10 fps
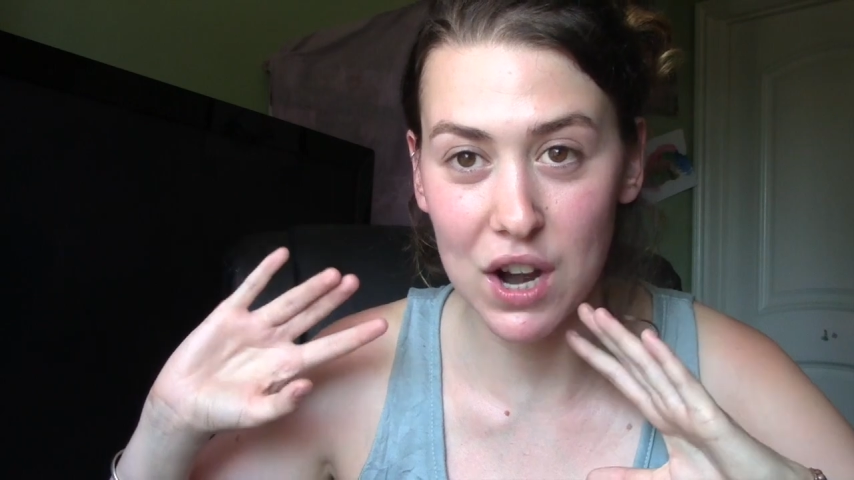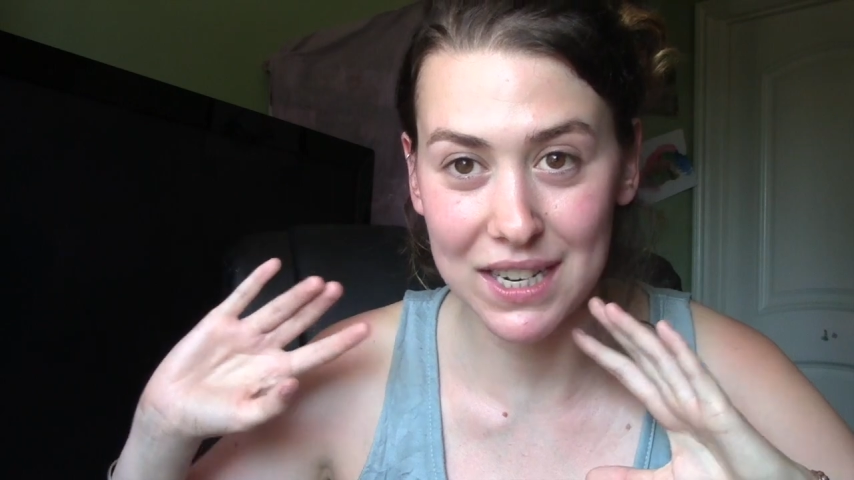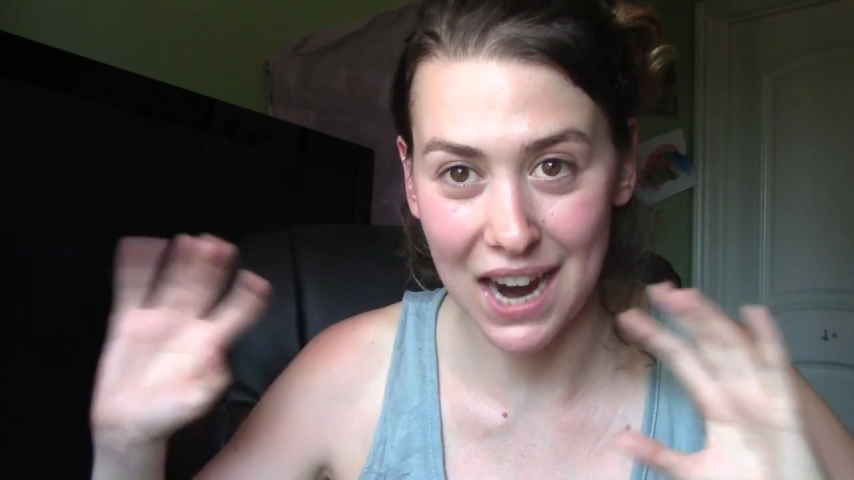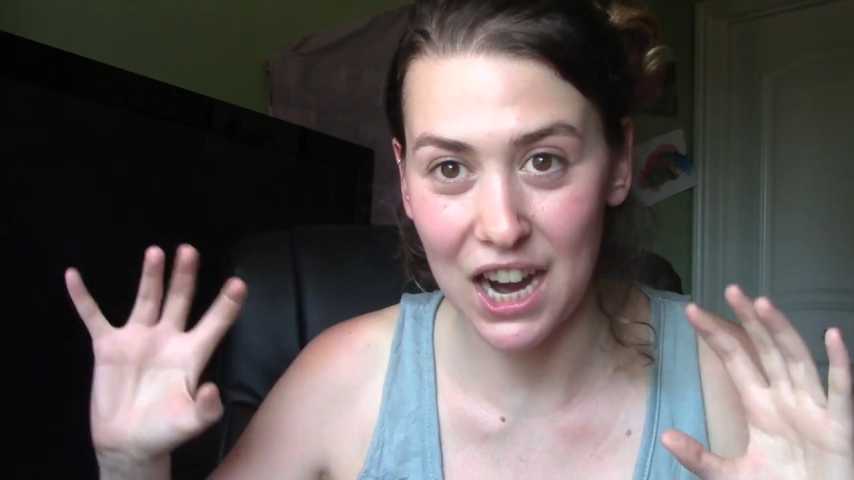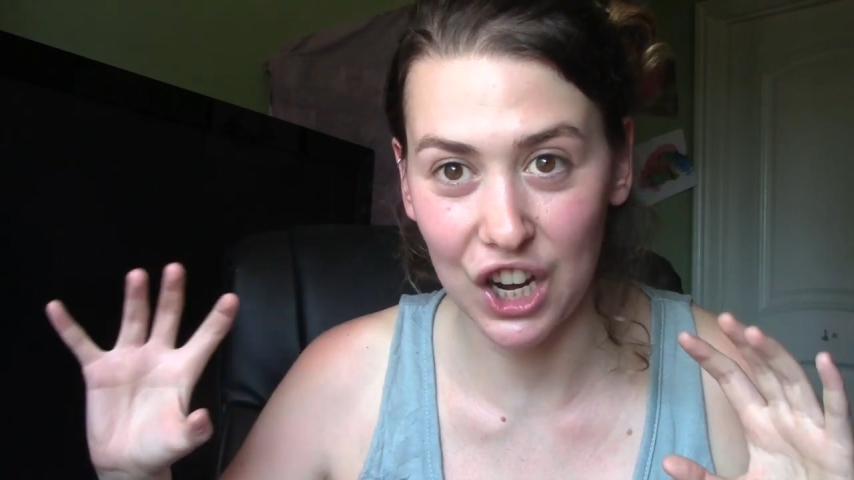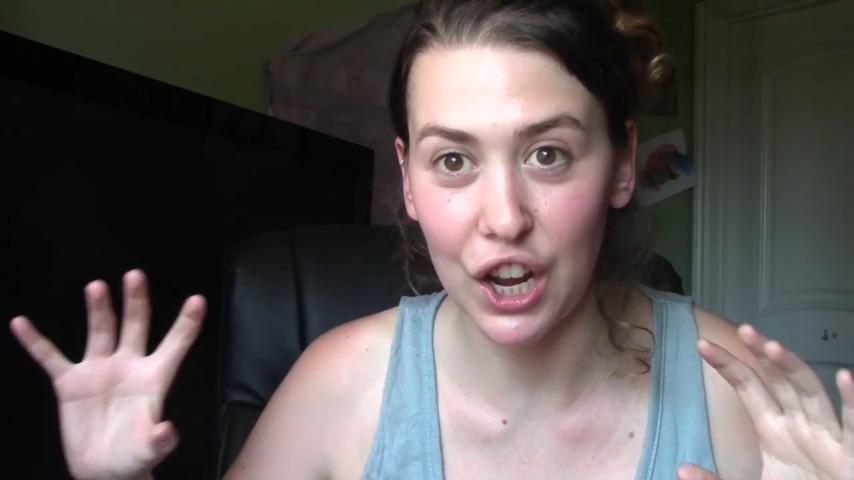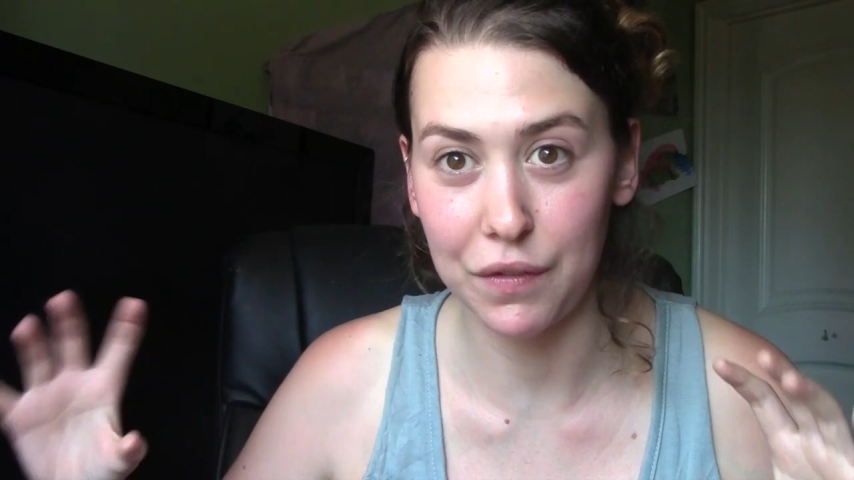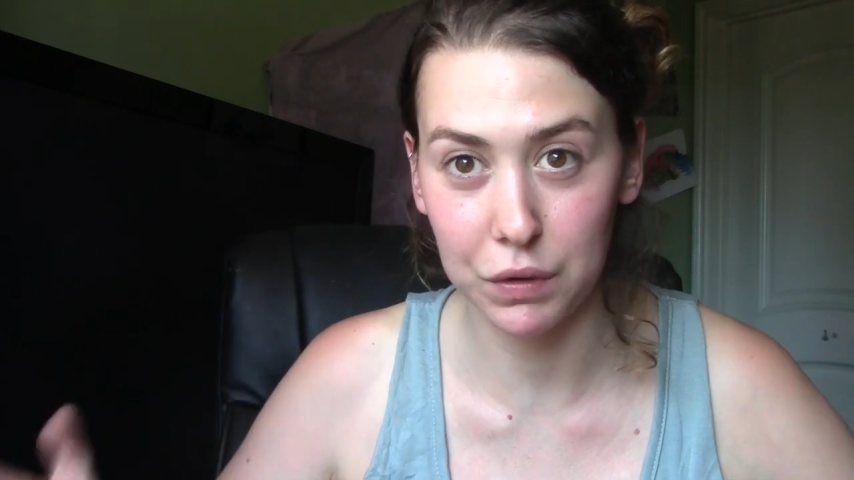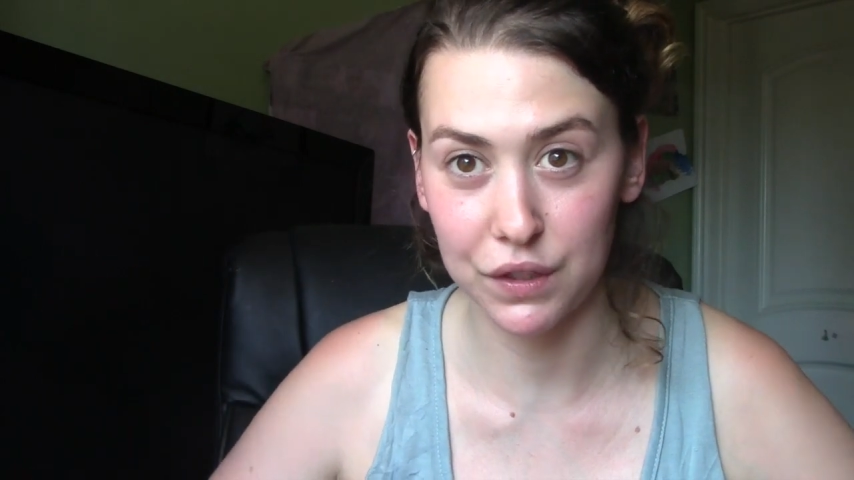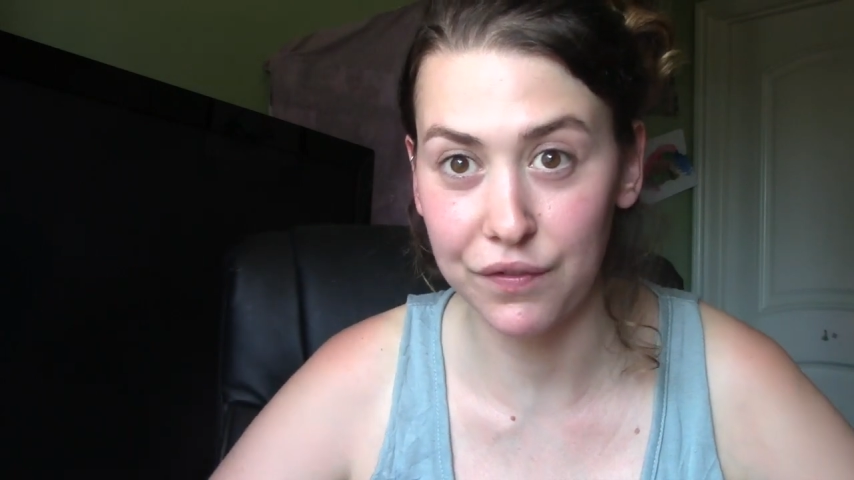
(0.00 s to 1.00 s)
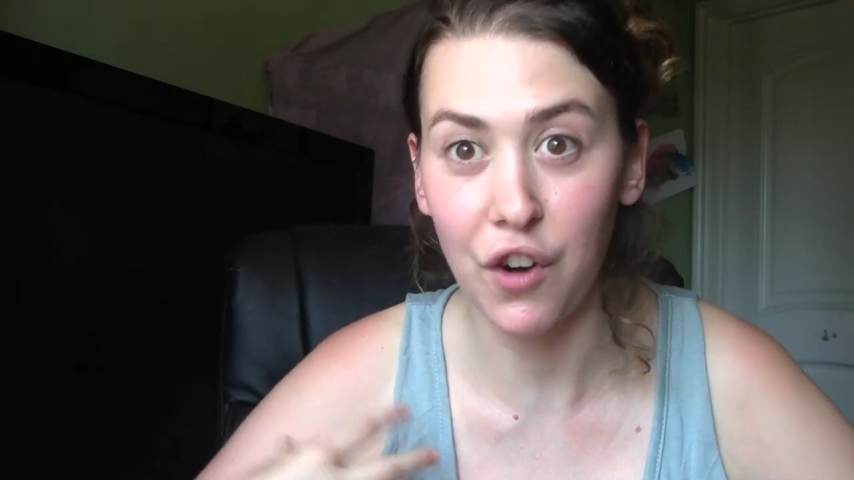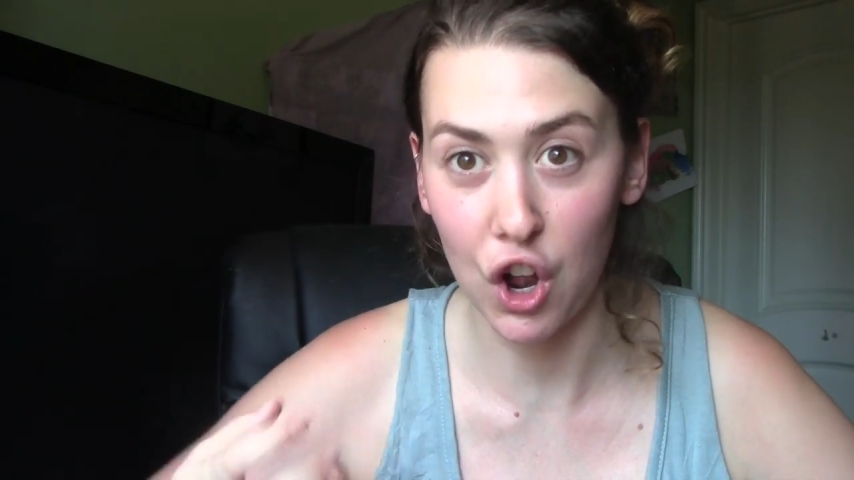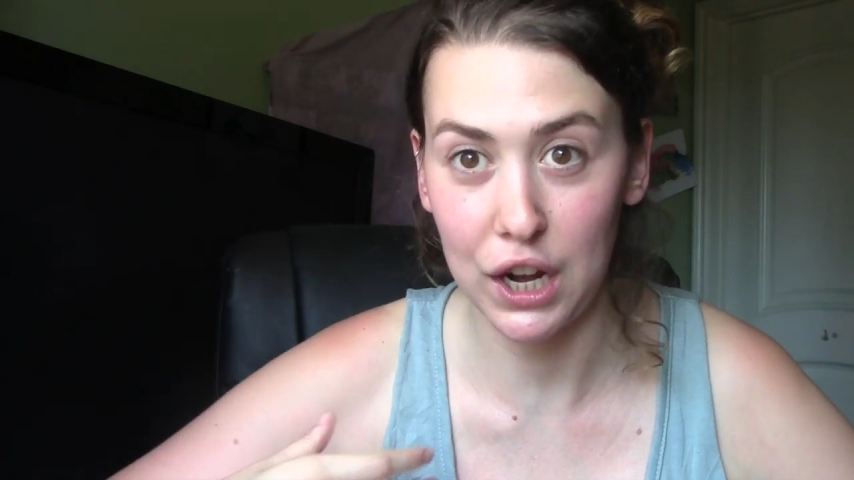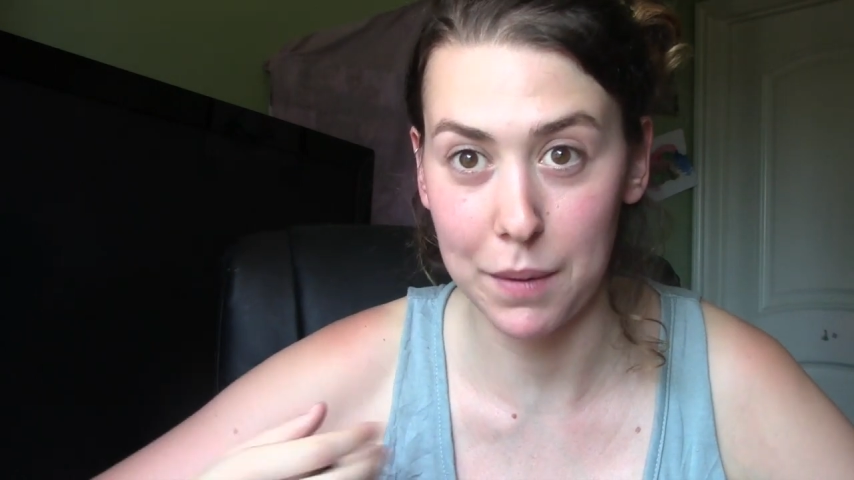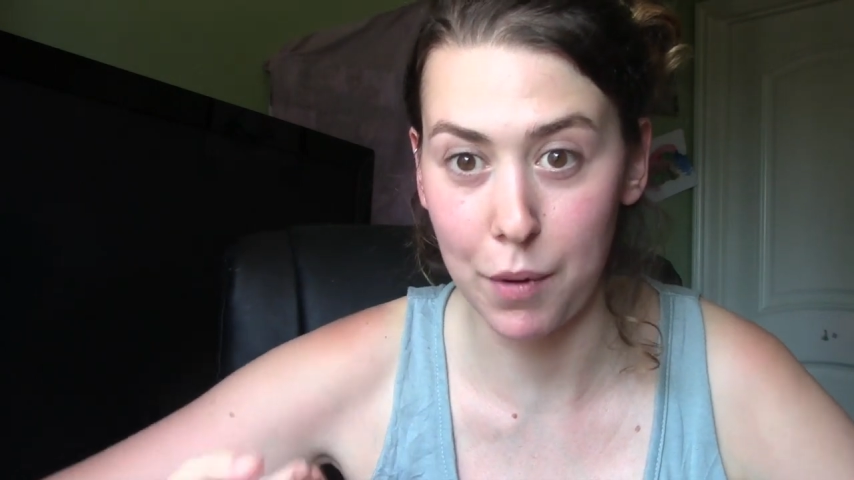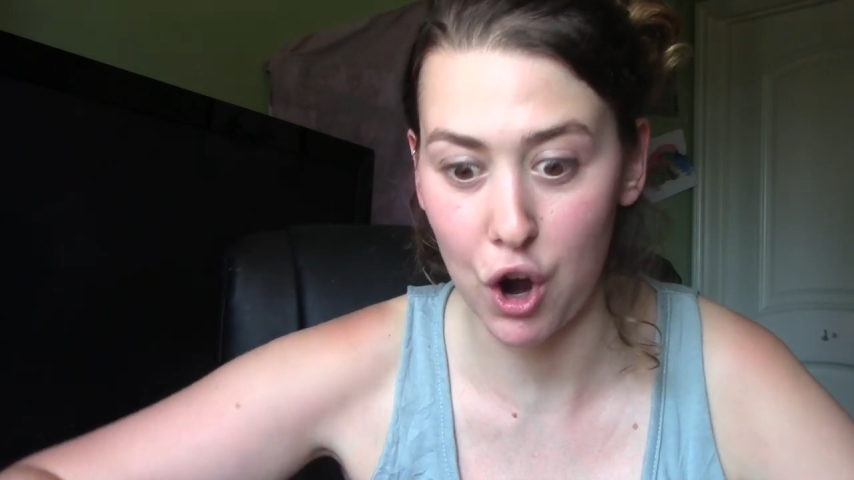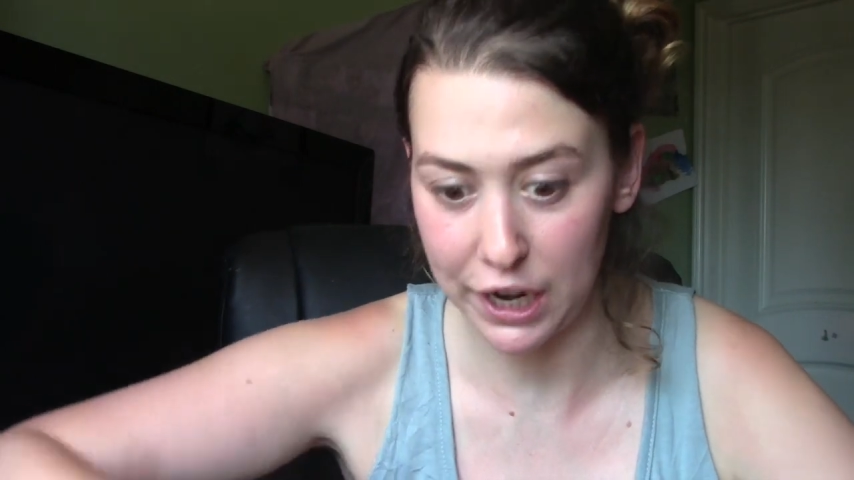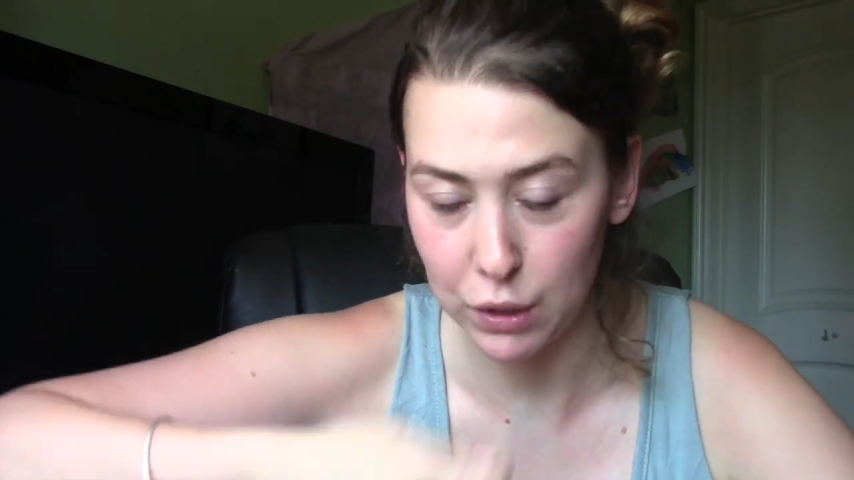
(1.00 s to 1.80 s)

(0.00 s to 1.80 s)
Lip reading: entire life was falling apart,